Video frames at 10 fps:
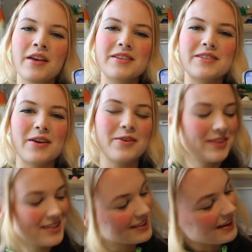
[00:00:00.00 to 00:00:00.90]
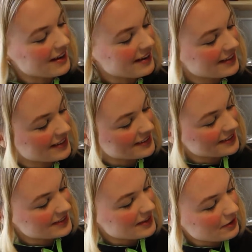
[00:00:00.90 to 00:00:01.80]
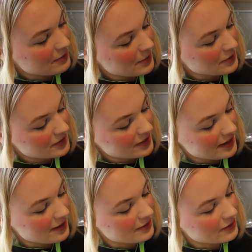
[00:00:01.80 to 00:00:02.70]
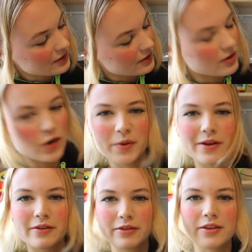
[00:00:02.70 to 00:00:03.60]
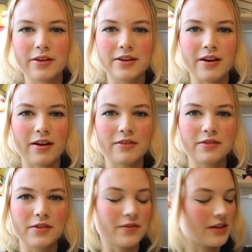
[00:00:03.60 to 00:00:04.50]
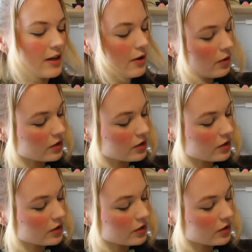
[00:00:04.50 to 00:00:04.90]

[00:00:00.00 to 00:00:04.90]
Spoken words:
So this guy they're mostly in the upper third half of the video.